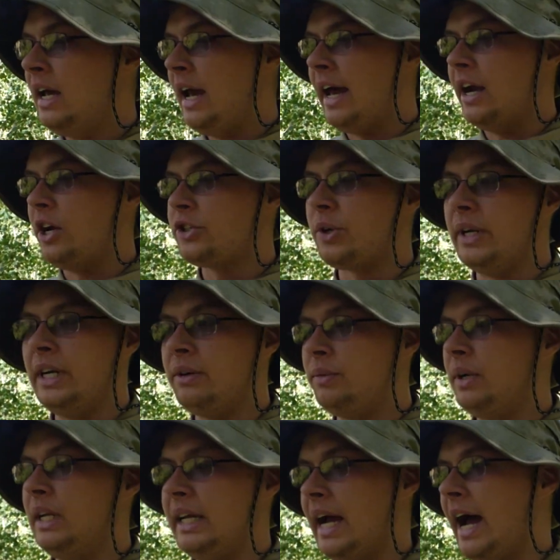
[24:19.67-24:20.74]
And also I didn't
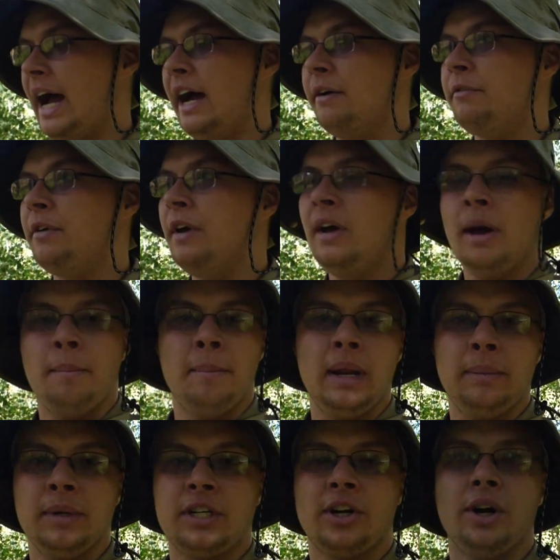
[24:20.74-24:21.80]
really have many
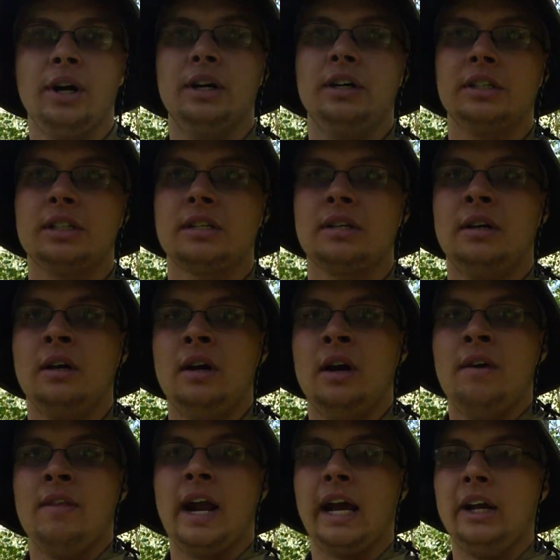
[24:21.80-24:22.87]
materials
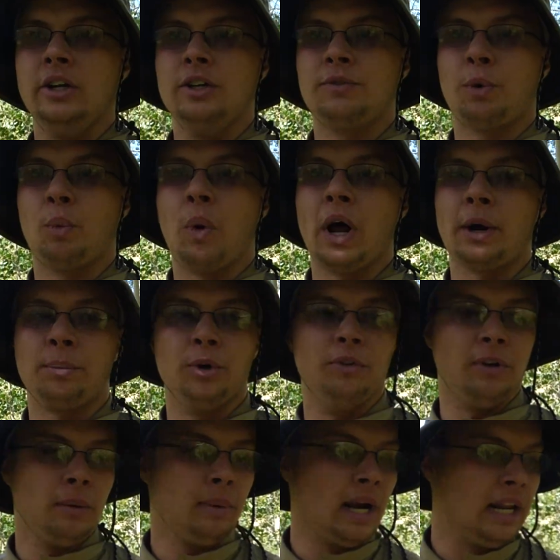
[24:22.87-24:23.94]
that I could use for
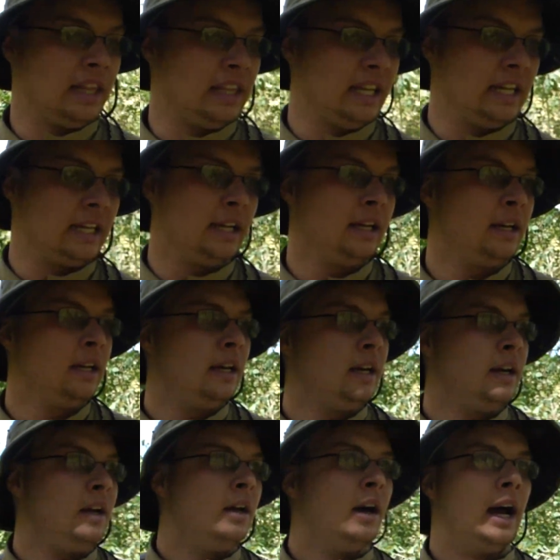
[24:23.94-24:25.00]
waterproofing, but I think
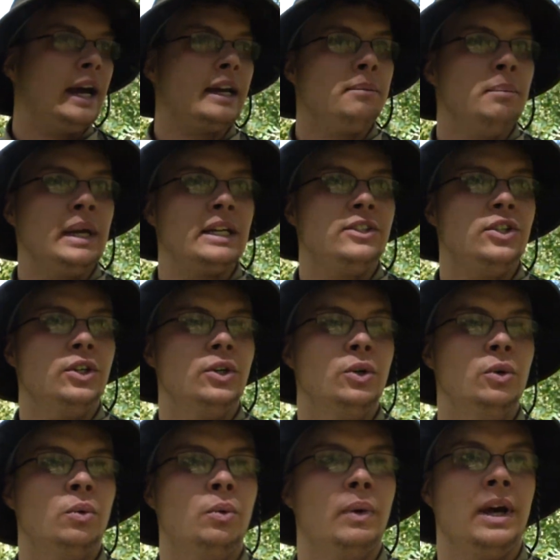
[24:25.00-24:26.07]
I can make
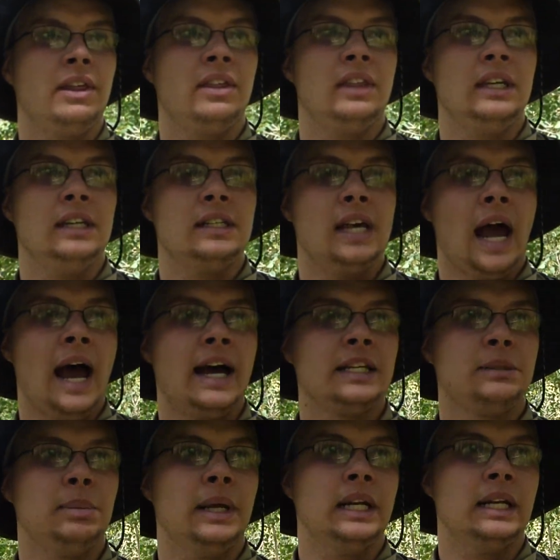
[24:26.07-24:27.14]
do with these
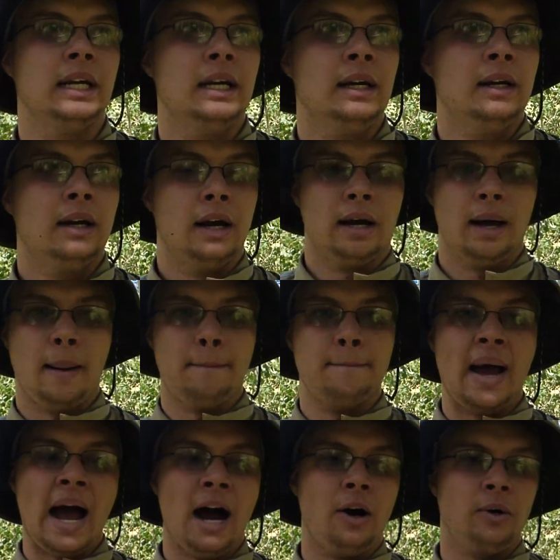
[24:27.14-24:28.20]
aspen
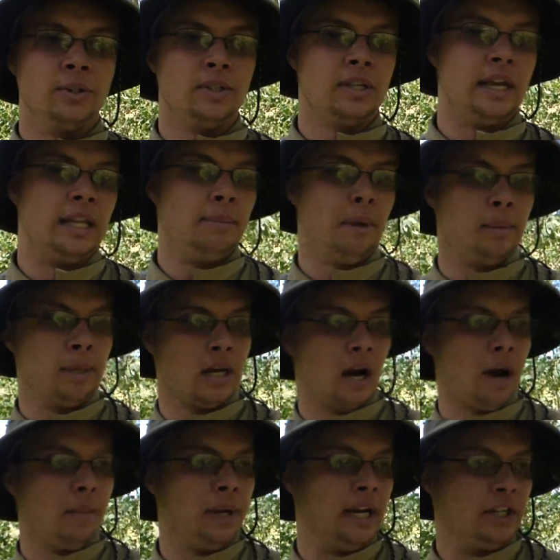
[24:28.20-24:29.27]
boughs, and then maybe a
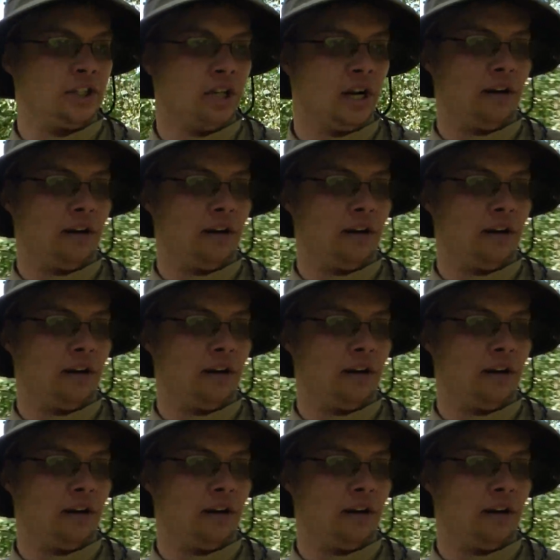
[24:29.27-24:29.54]
combination